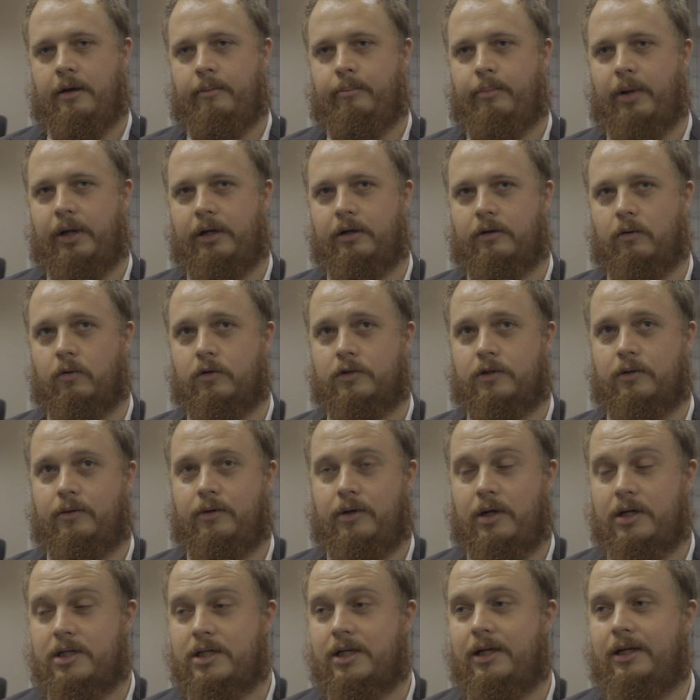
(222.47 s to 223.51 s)
But it also
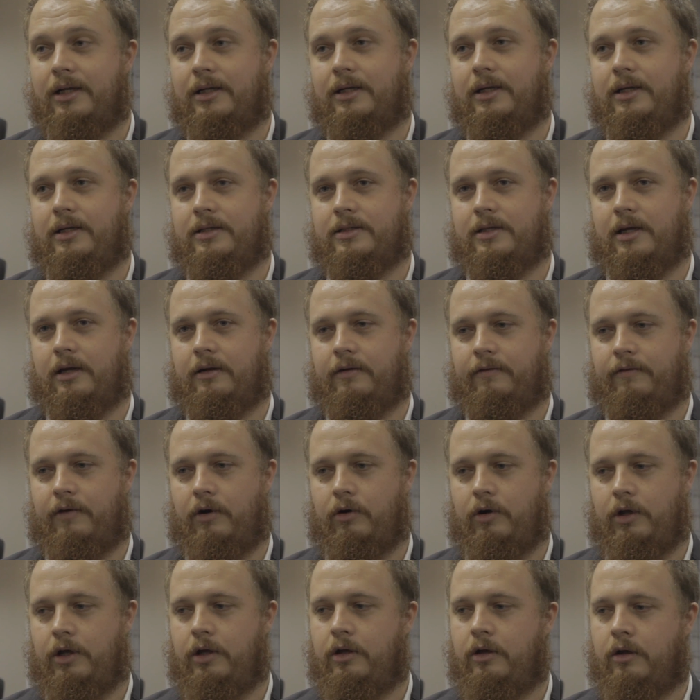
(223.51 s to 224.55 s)
initially, at least, had a
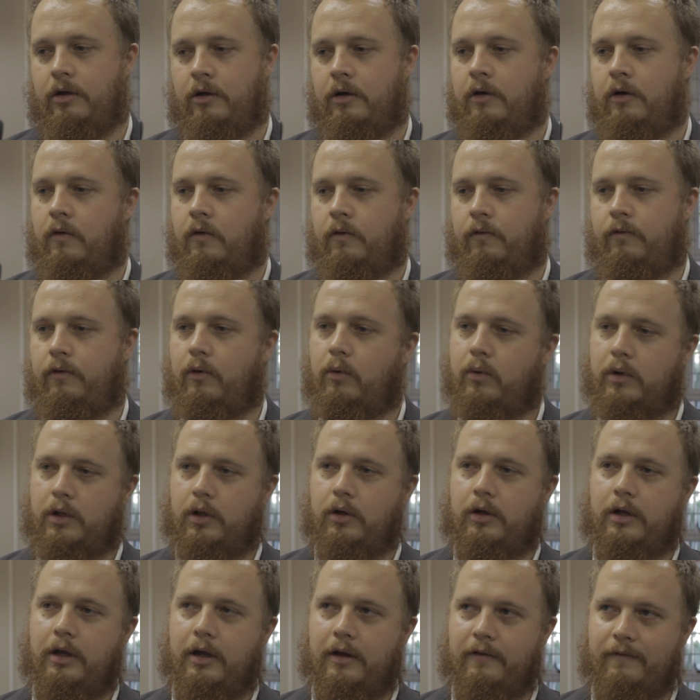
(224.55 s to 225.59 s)
very
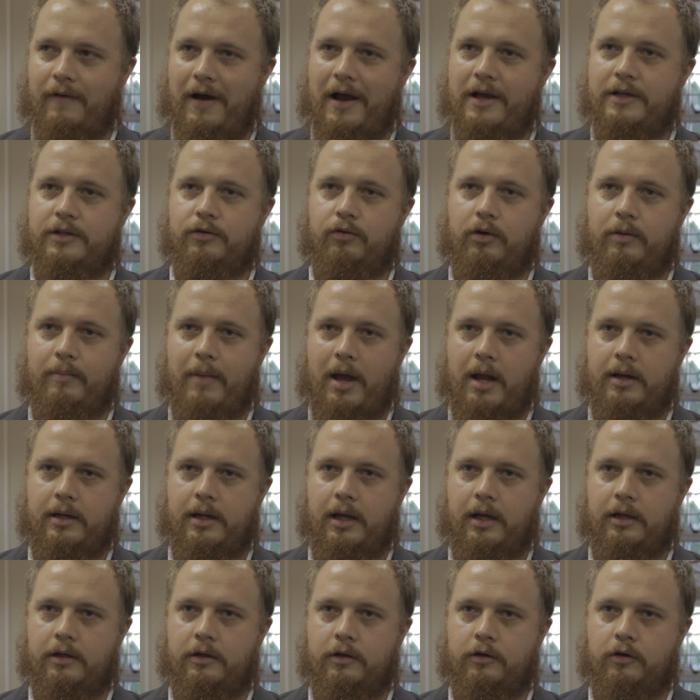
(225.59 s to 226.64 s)
forward-looking advisory
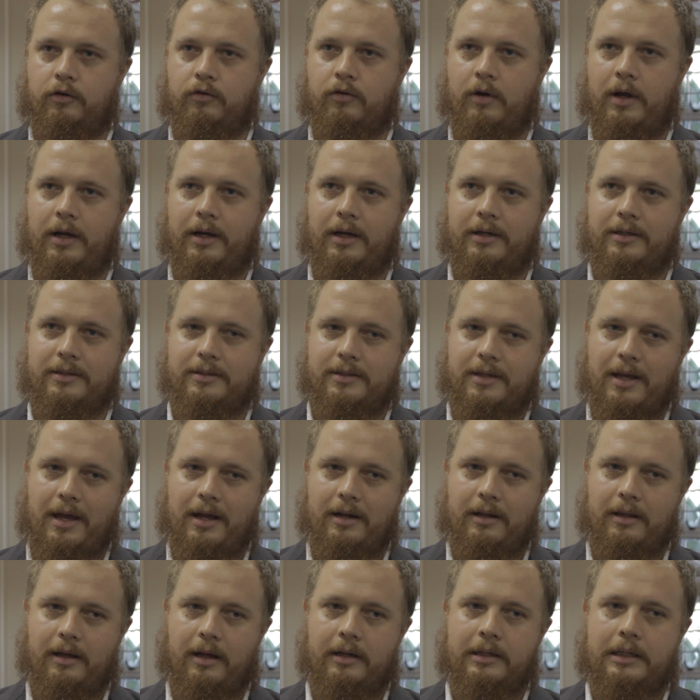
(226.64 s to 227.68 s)
mandate to try and
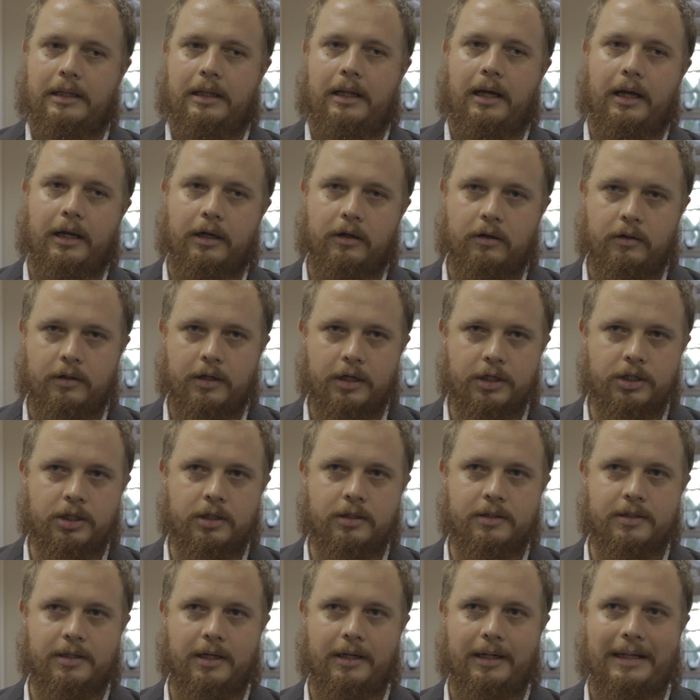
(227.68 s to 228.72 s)
understand the underlying
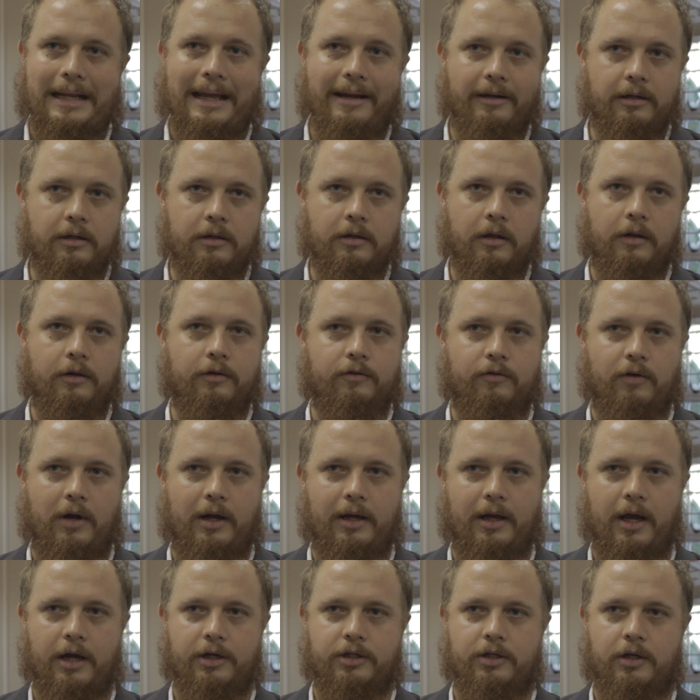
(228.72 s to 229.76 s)
conditions that led to the
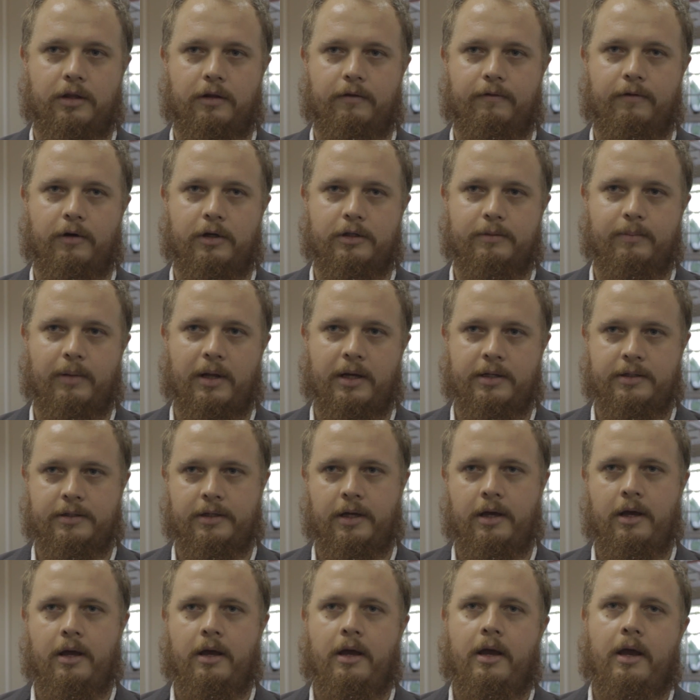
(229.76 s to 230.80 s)
strike action in the first place
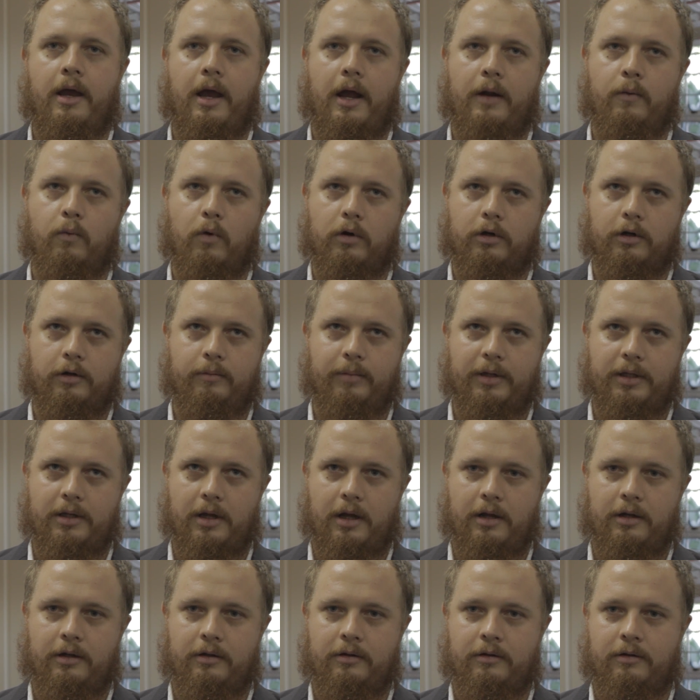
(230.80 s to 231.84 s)
and what could be
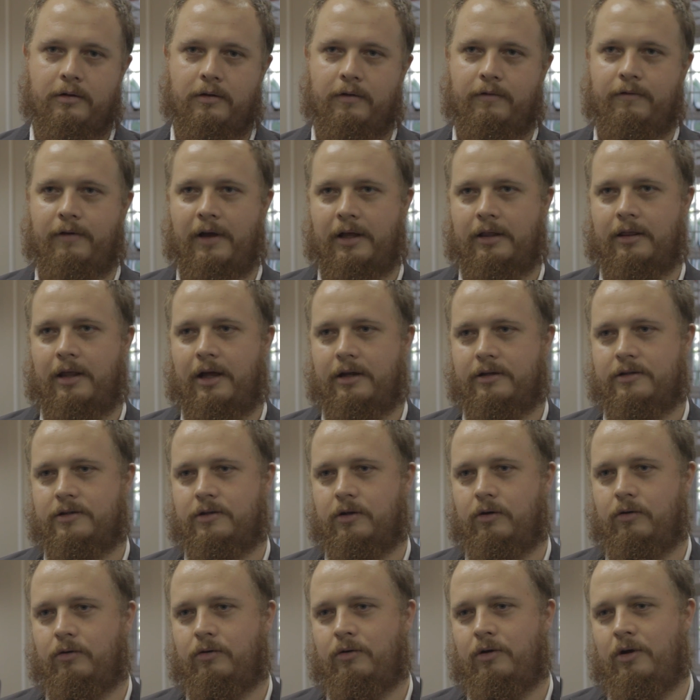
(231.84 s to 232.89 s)
done to affect that.
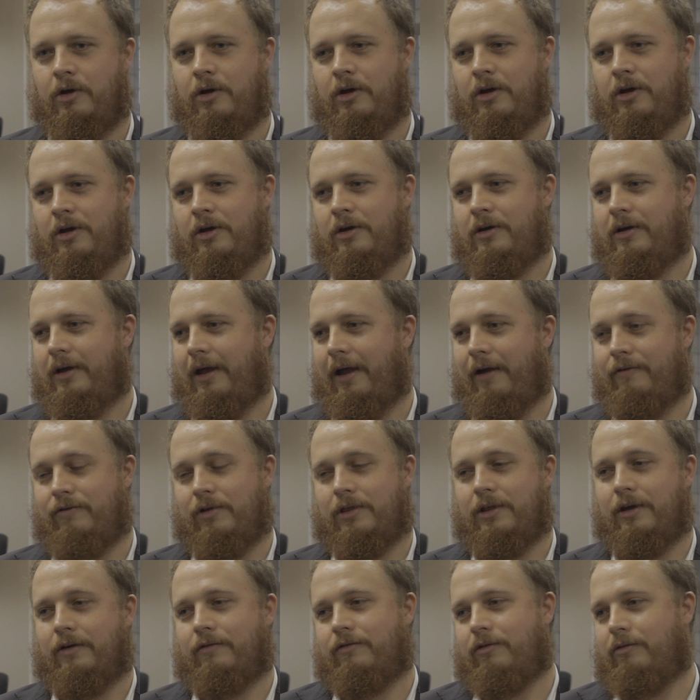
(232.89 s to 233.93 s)
So
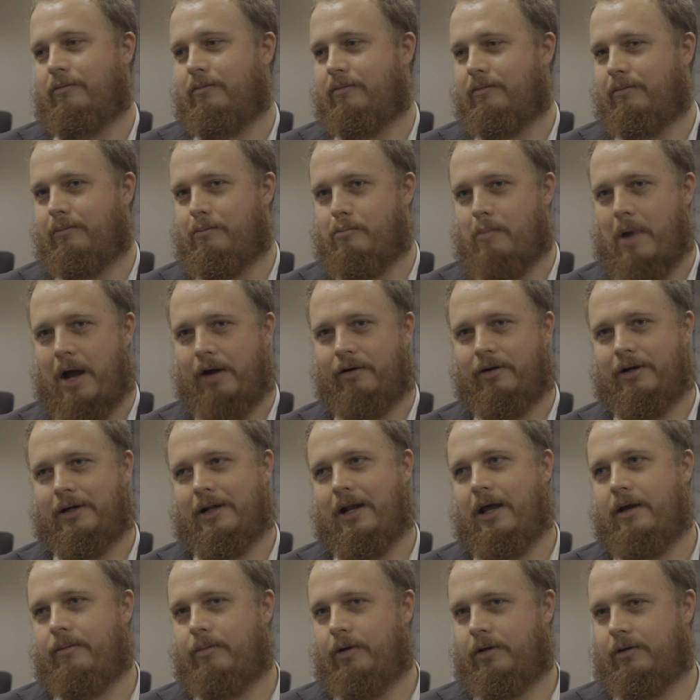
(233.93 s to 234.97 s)
everything from migrant
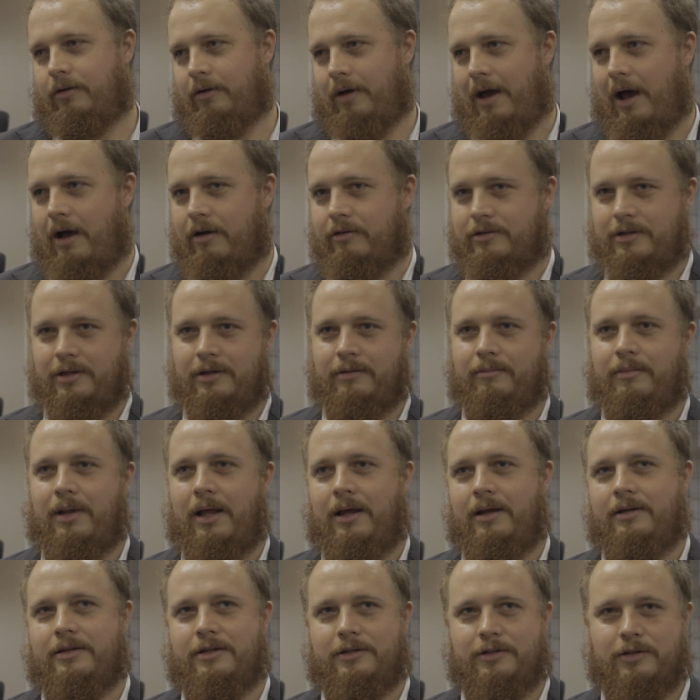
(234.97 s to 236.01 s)
labor to housing
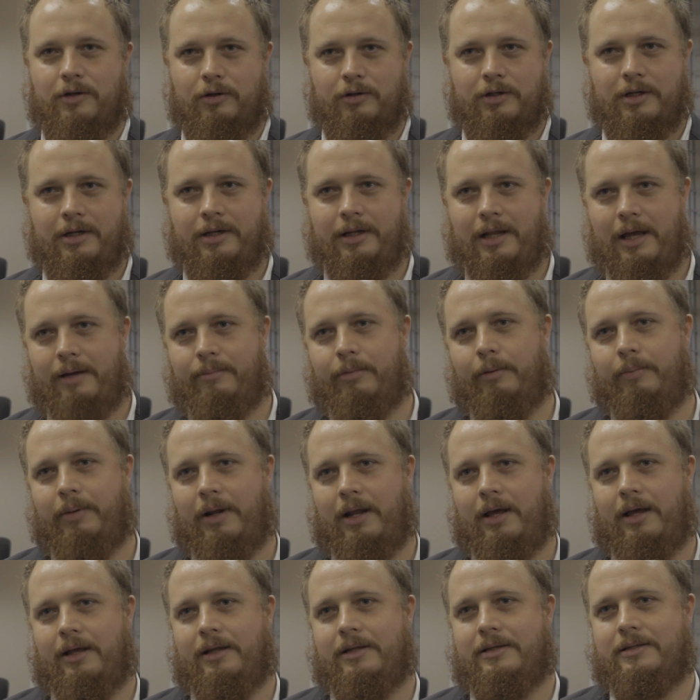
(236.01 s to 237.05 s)
plans, social and labor
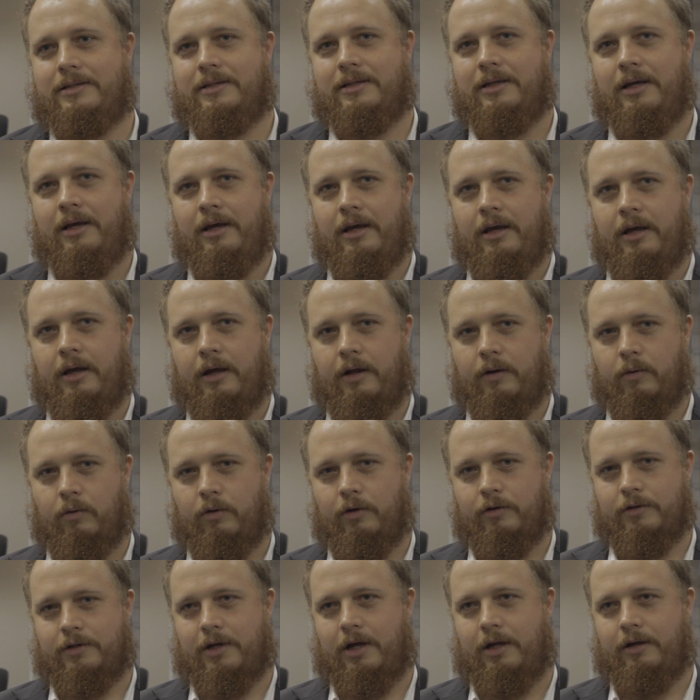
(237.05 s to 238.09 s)
plans, and all
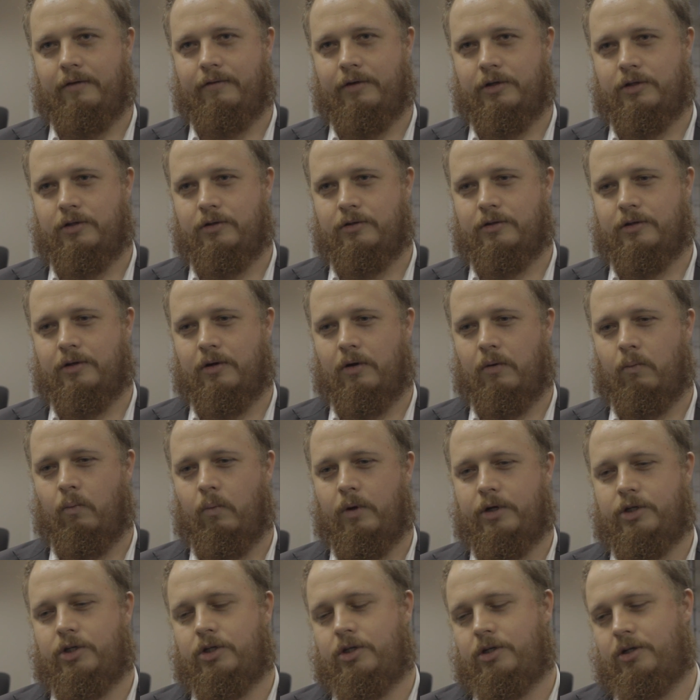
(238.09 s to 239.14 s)
those kind of issues,
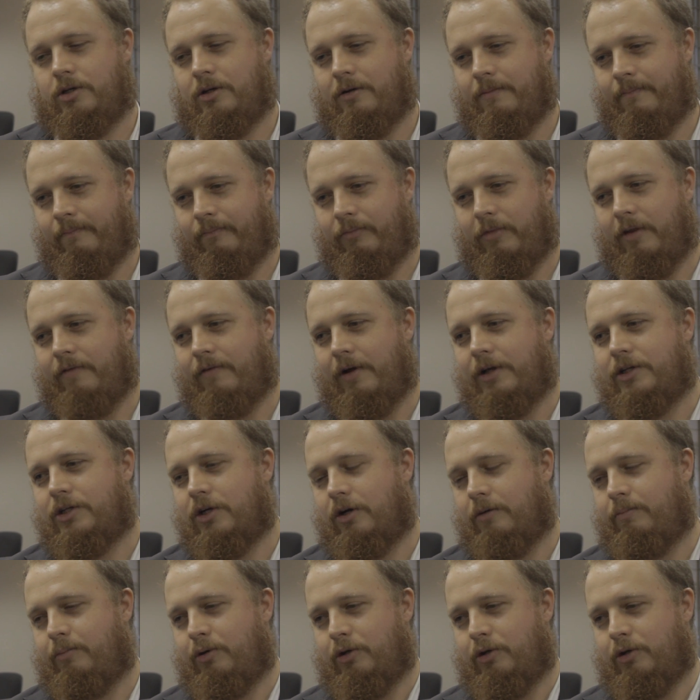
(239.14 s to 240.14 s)
which eventually got